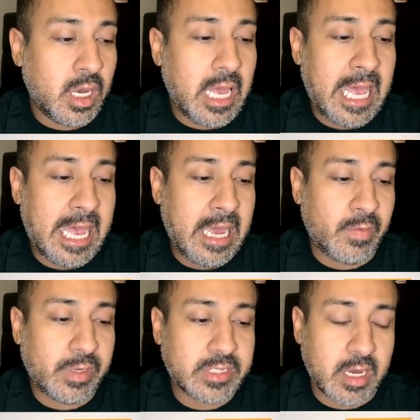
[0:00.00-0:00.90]
And
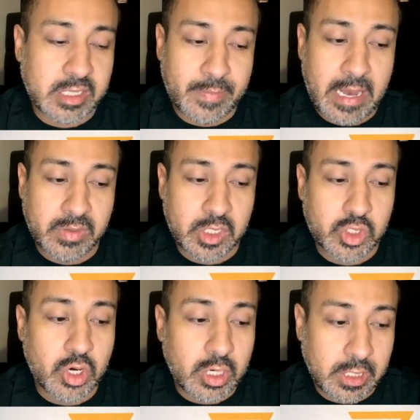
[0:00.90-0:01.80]
we talked about this
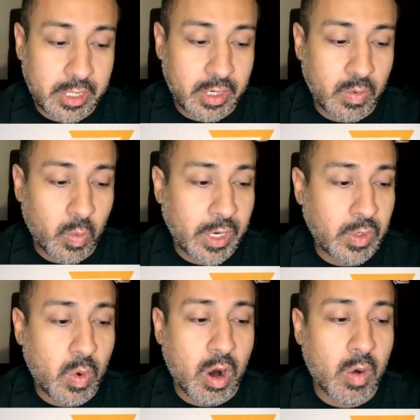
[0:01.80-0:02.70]
earlier, when
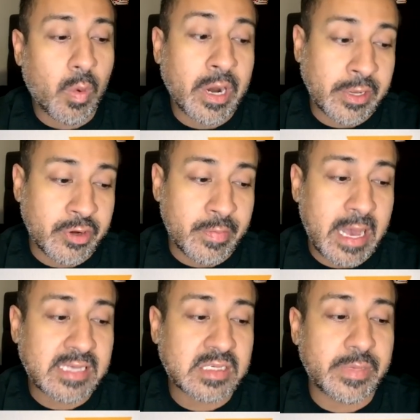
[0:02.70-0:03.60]
you are wearing your
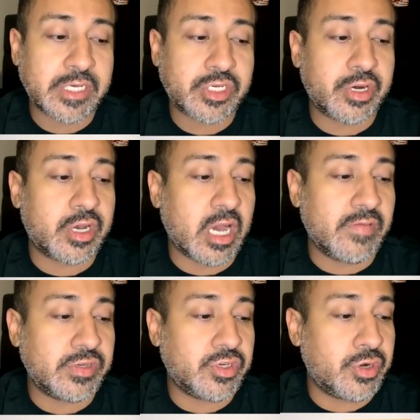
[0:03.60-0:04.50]
mask, make sure it
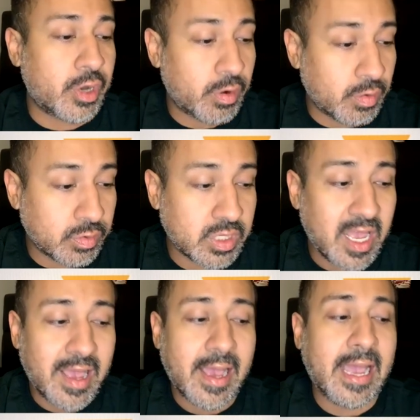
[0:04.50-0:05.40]
covers your nose
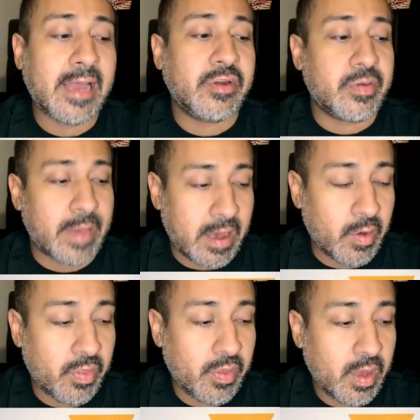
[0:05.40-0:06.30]
and your
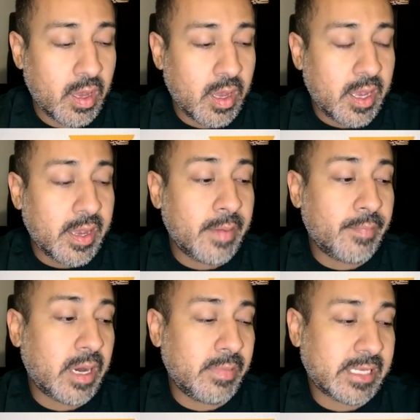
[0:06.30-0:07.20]
mouth in
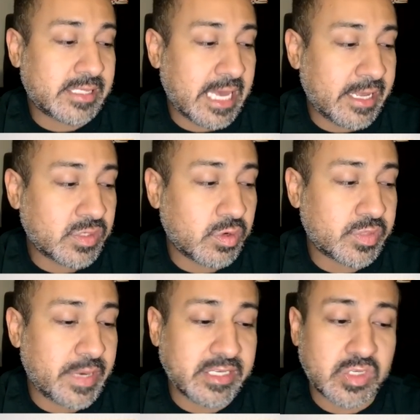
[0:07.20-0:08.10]
public settings or
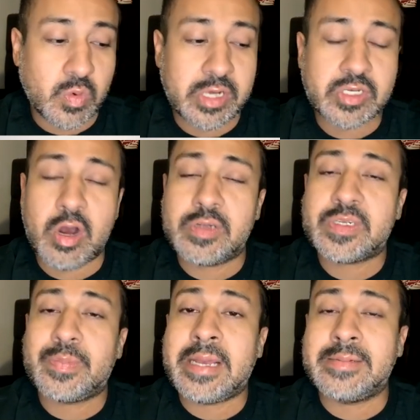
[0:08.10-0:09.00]
spaces where it's hard to
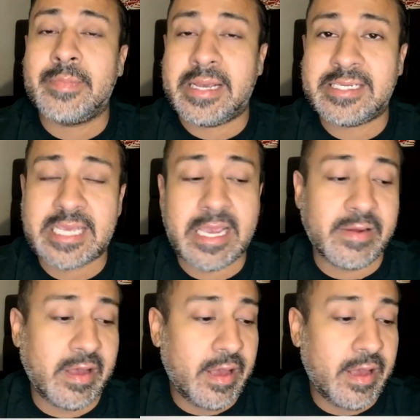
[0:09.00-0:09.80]
maintain